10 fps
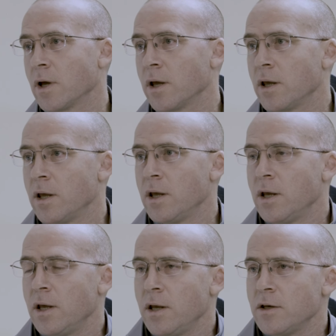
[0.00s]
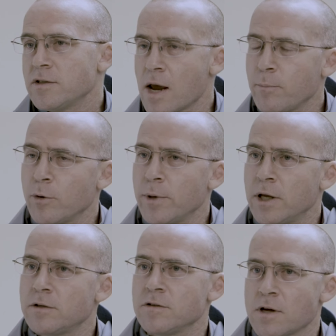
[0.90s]
Okay.
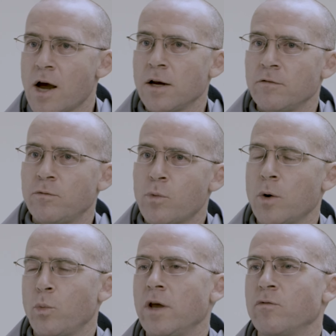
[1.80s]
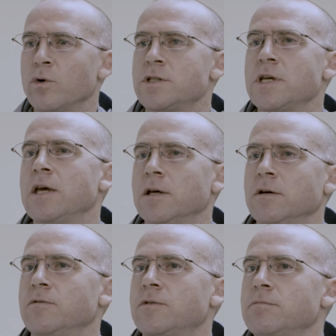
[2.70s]
Temperament is kind of what we've
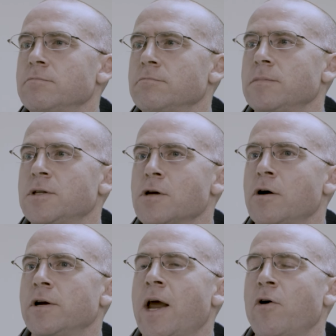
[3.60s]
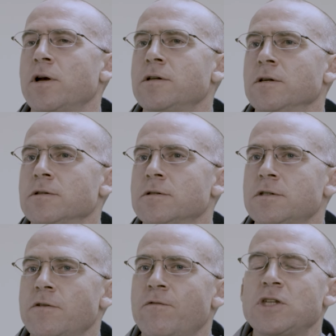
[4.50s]
received. It's our inheritance.
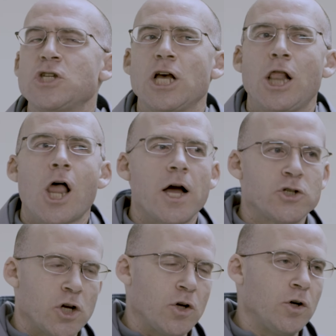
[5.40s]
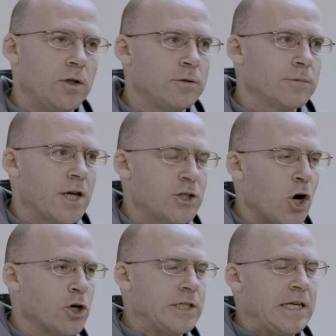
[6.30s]
It's physiological. It's
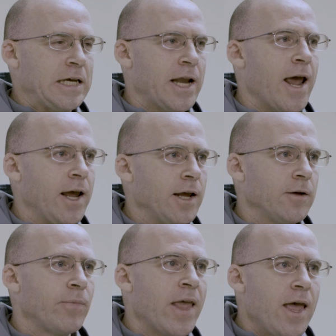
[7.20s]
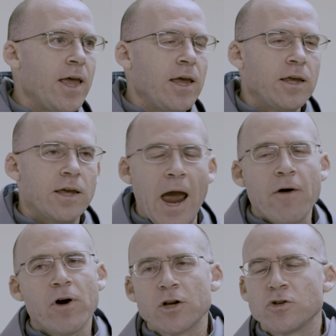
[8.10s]
our DNA.
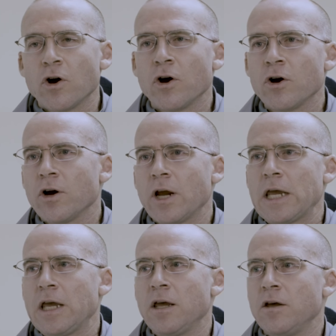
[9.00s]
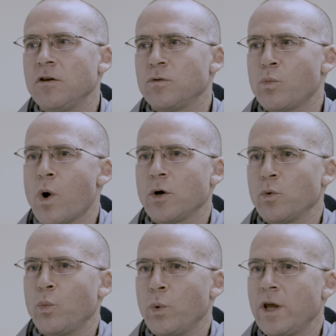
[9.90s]
Character is
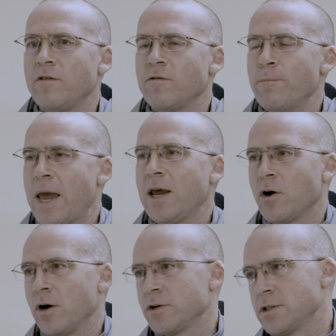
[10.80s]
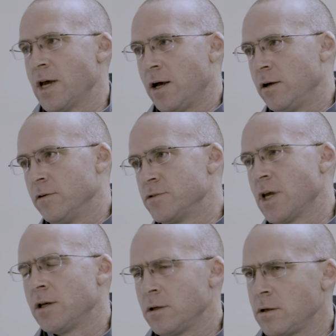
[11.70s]
what we've made ourselves
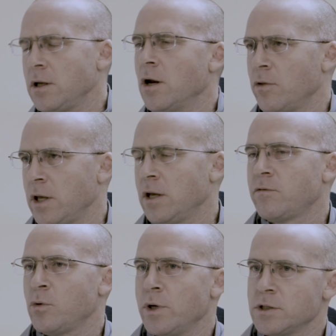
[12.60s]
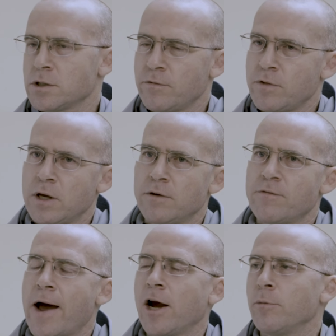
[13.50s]
and, you know, the influence of the
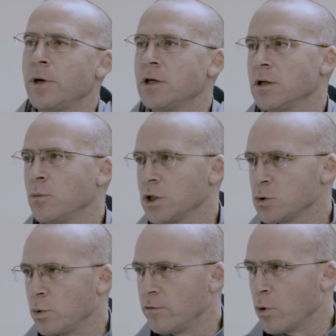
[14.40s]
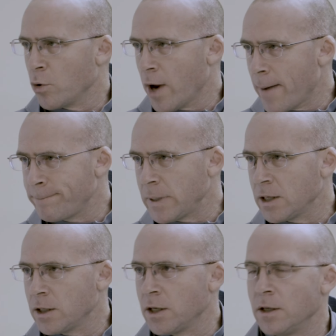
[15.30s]
environment in which we've grown up
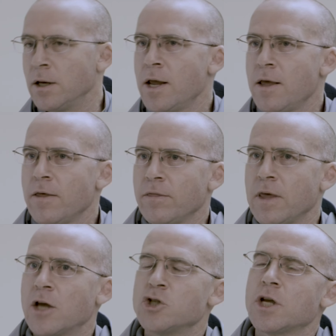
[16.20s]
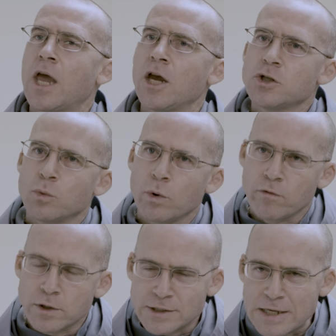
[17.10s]
in and the education
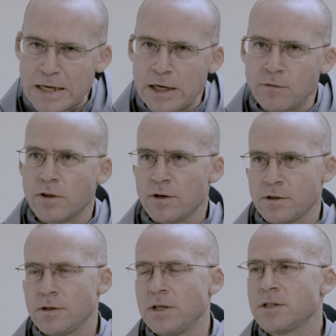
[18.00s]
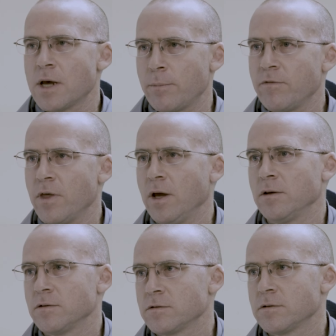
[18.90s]
we've received, this, these type of
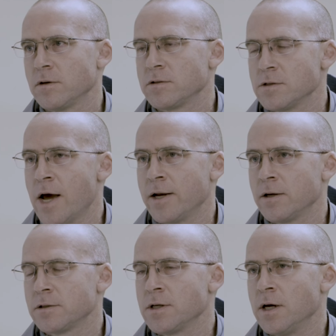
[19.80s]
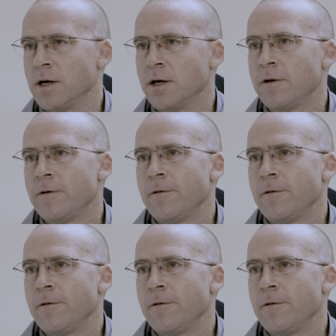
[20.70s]
things. It's not uh,